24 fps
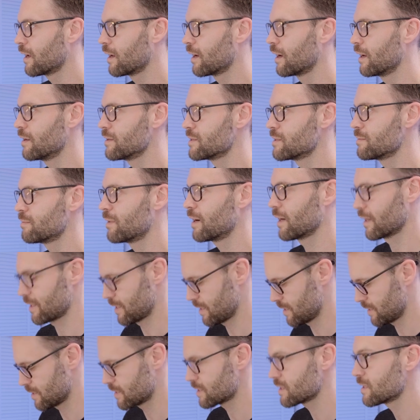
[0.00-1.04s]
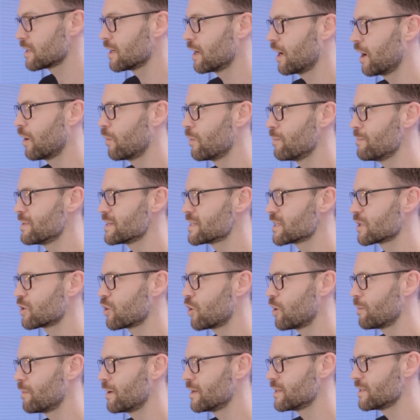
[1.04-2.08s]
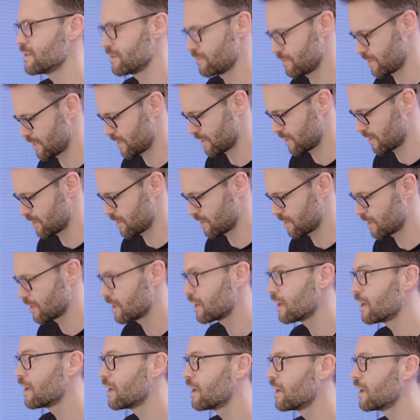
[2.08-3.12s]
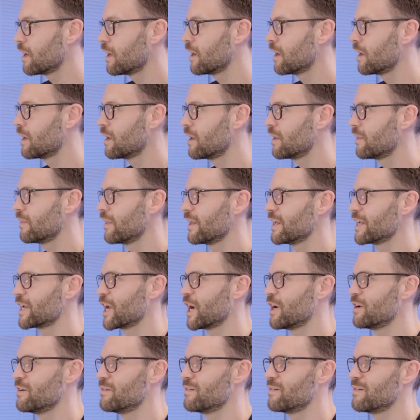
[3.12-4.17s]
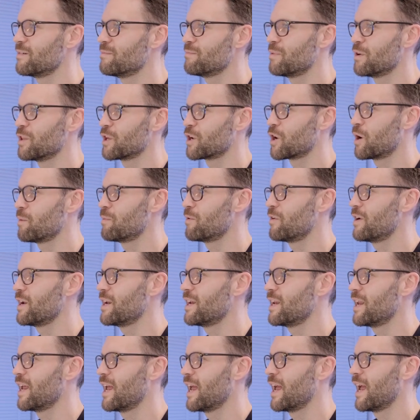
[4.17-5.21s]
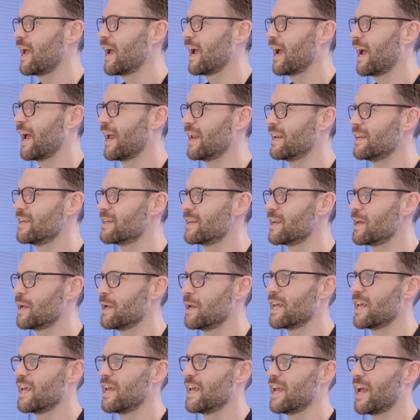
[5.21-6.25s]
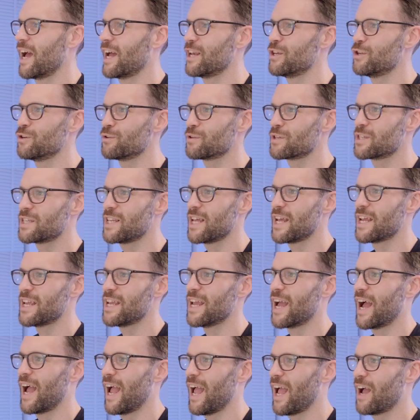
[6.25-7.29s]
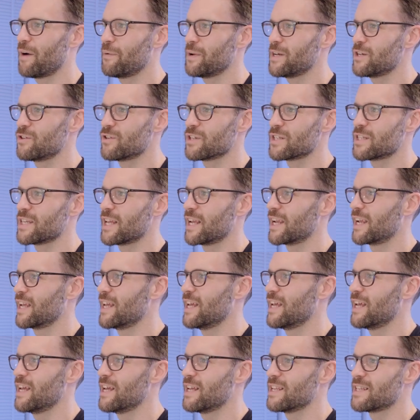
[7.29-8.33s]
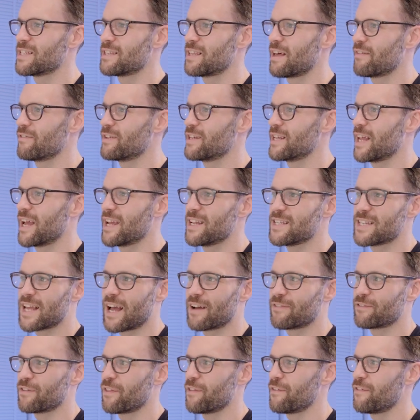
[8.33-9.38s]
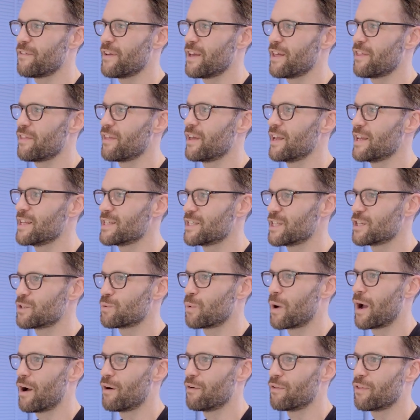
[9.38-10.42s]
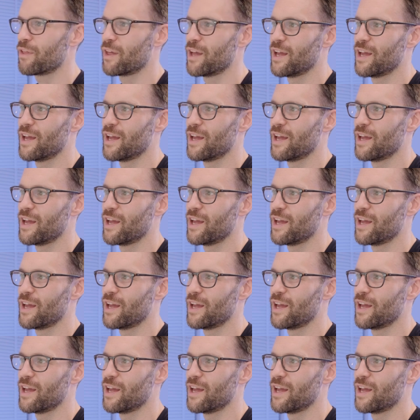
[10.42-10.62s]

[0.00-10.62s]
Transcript: Close the brackets. Oh, we missed a comma, didn't we? There you go. Put the comma in and and you'll see how interesting. Seven days after the fifth is the 12th.